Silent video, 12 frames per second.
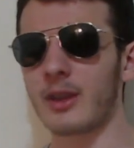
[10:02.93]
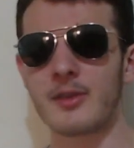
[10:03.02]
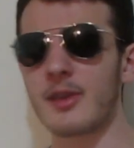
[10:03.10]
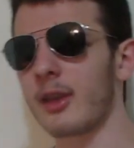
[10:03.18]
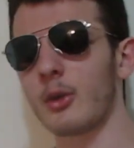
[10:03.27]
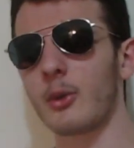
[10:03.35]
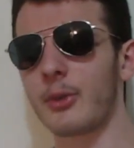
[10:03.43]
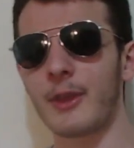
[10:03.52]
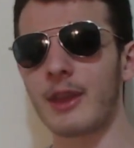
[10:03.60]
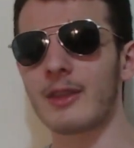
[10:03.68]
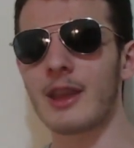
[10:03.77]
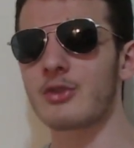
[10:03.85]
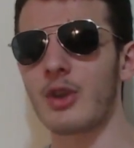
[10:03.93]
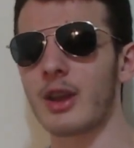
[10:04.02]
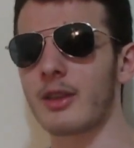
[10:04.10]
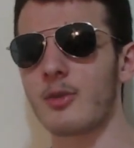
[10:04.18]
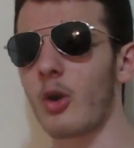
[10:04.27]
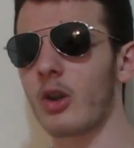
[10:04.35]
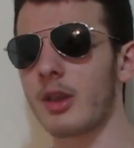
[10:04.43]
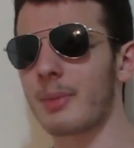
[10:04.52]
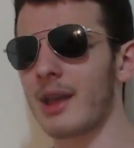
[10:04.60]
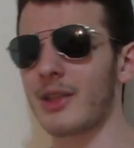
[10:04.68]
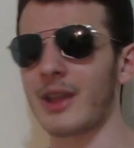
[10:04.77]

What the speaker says: single thing they try to talk about,